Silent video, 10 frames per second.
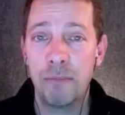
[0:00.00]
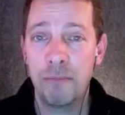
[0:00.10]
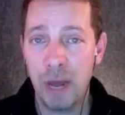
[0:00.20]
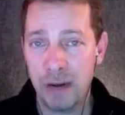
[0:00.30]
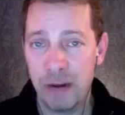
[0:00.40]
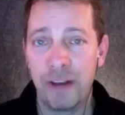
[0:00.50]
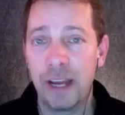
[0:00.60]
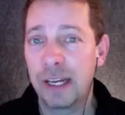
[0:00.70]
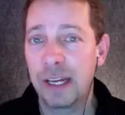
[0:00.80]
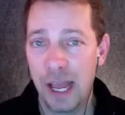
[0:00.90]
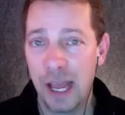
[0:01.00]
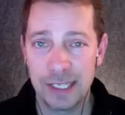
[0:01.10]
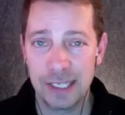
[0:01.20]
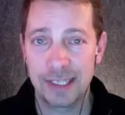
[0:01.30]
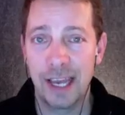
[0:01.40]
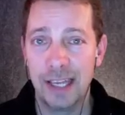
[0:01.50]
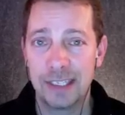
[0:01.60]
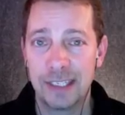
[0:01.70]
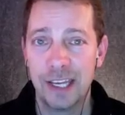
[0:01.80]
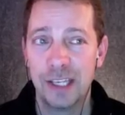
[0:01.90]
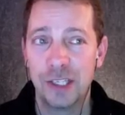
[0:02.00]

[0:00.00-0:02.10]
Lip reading: modify client sites